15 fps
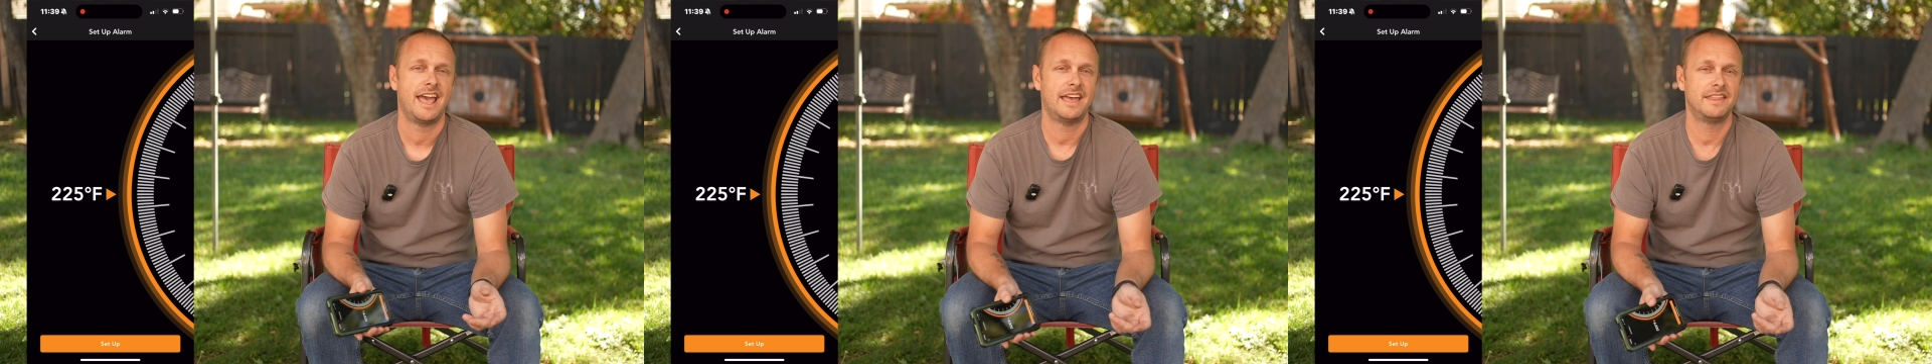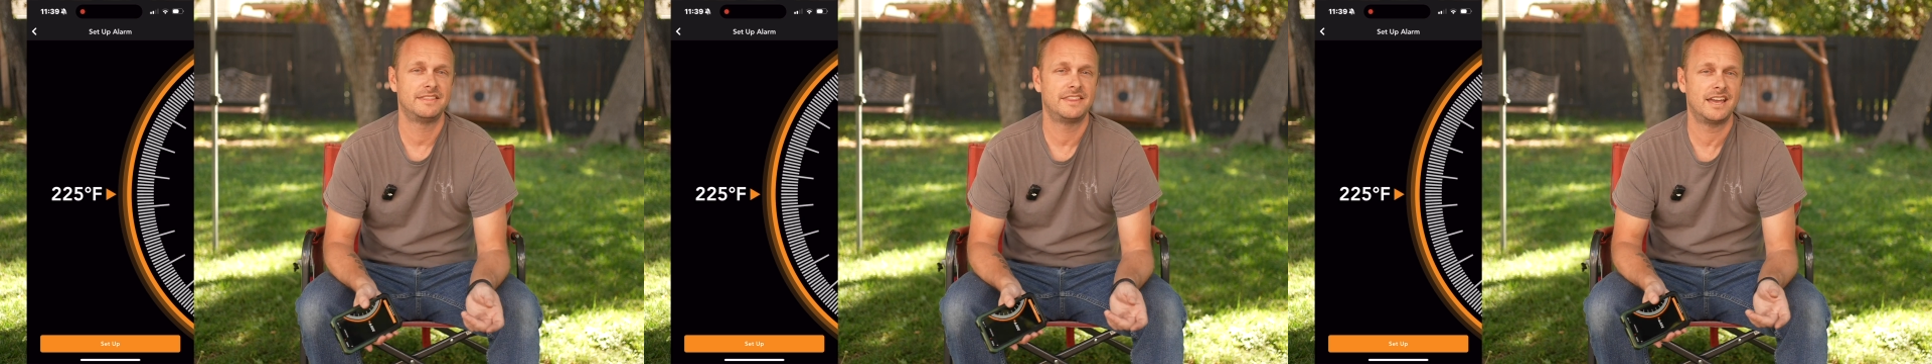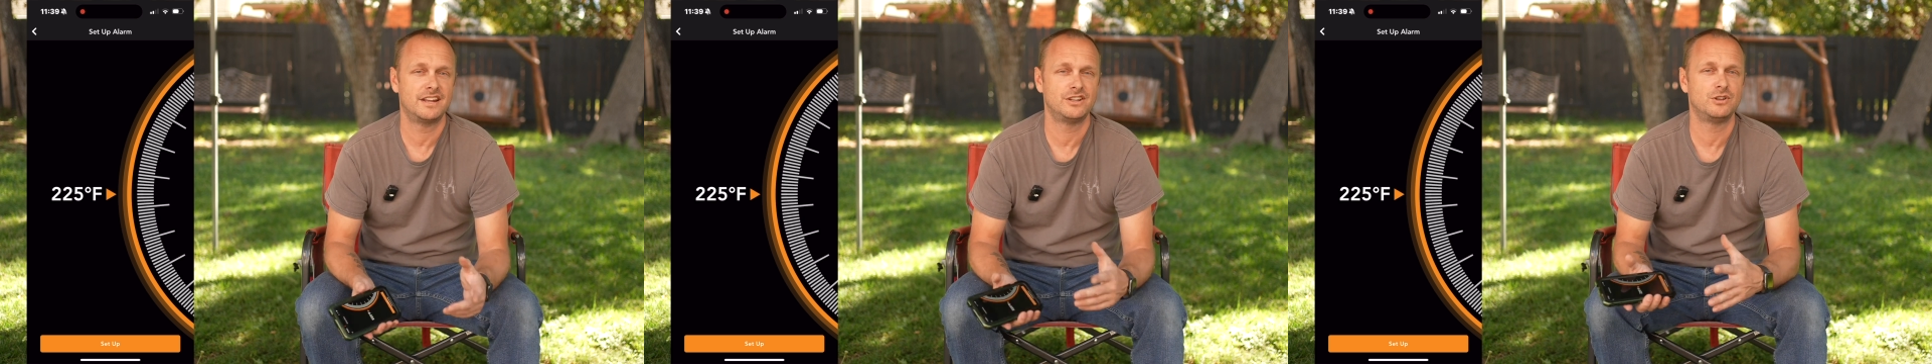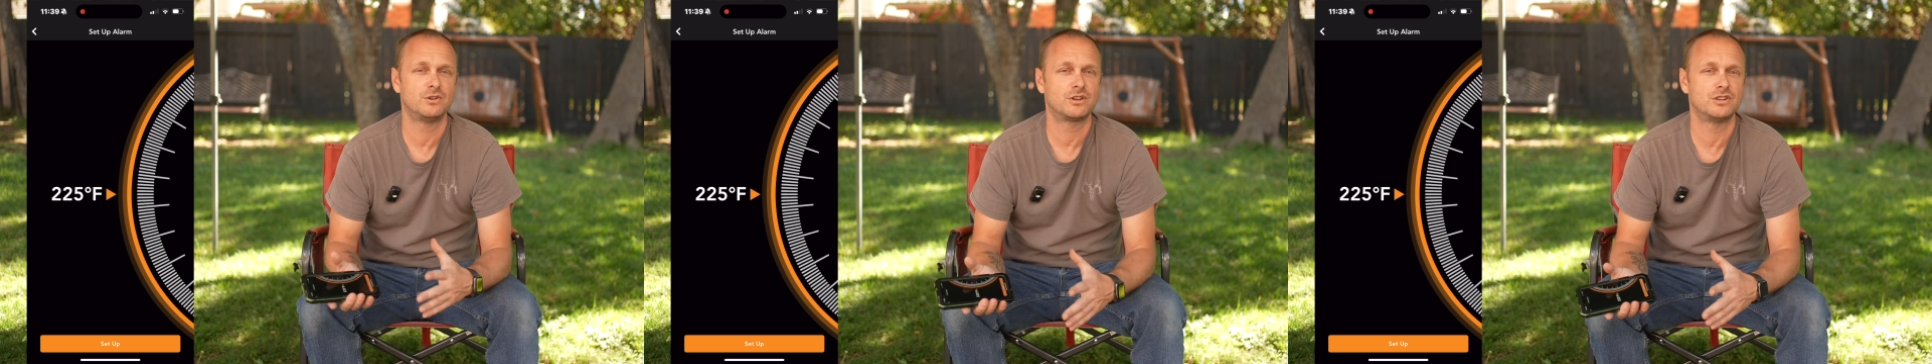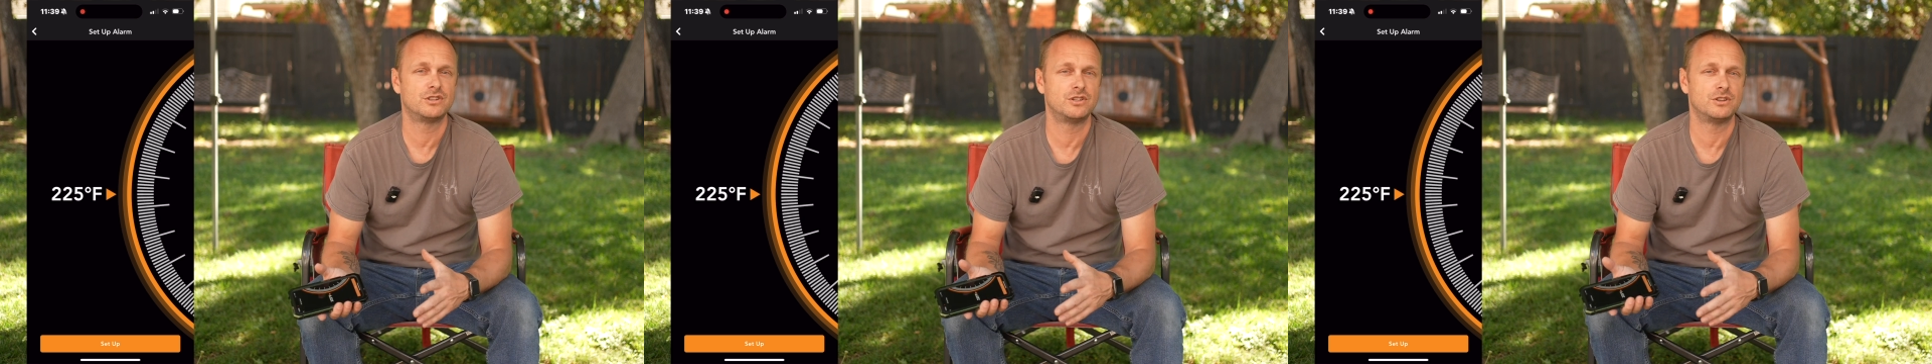and then you
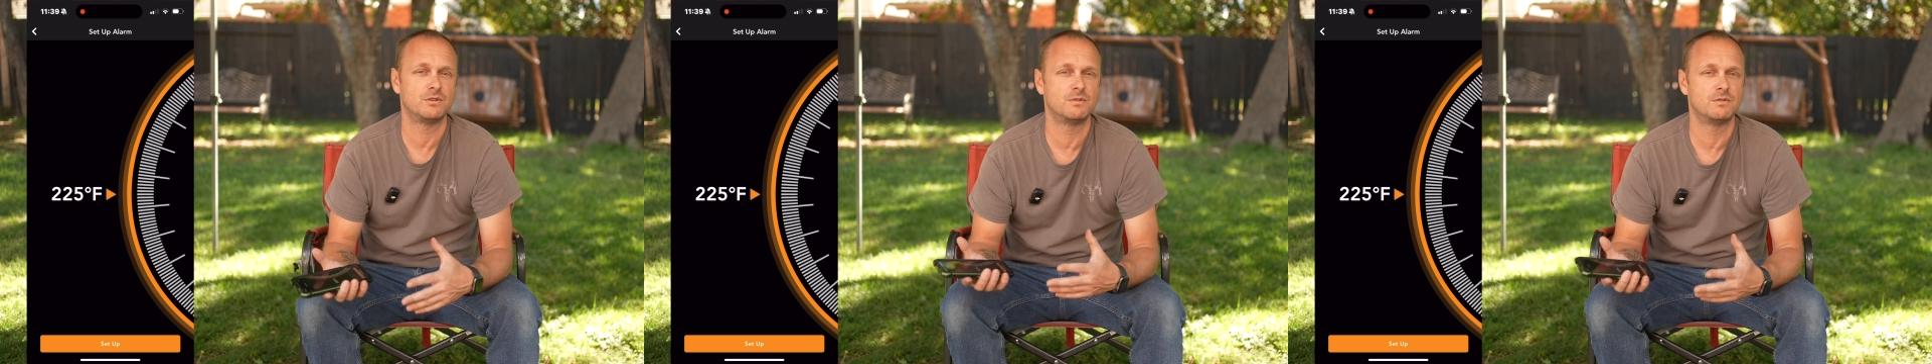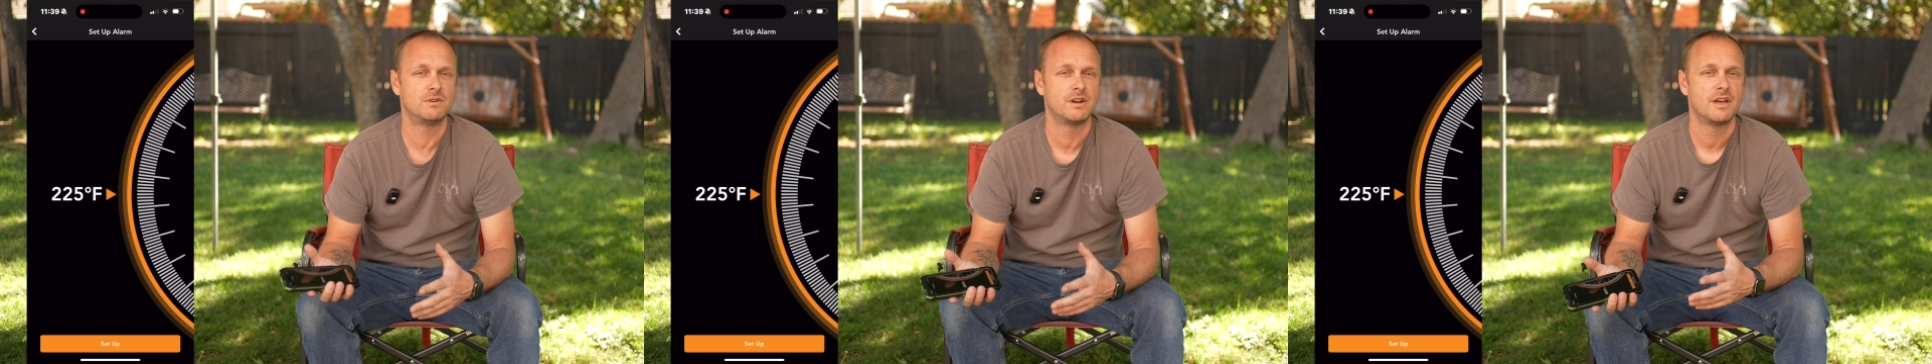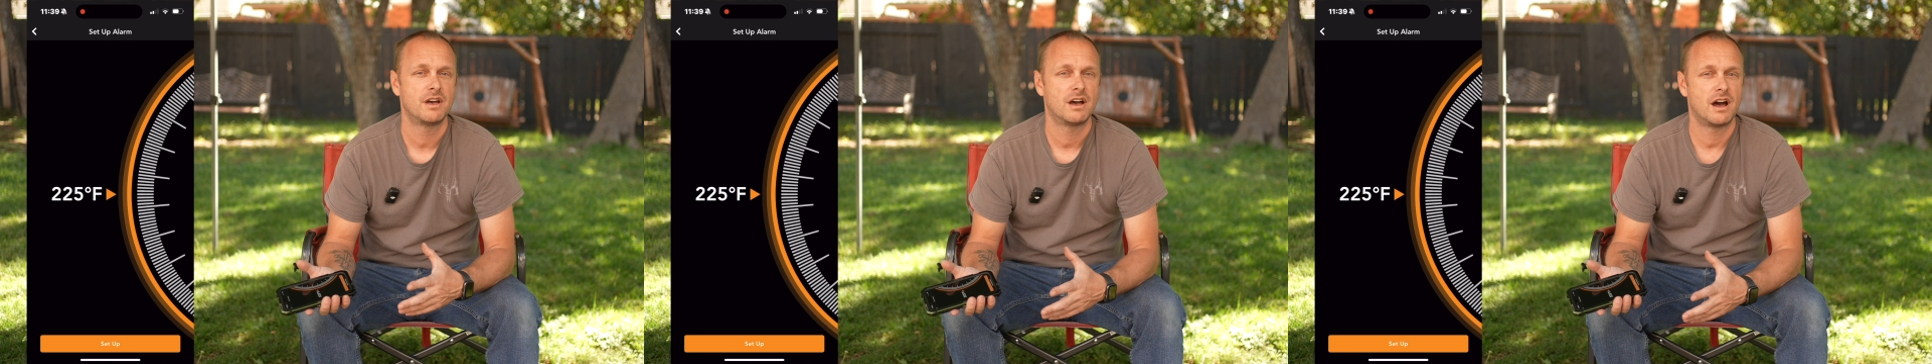can do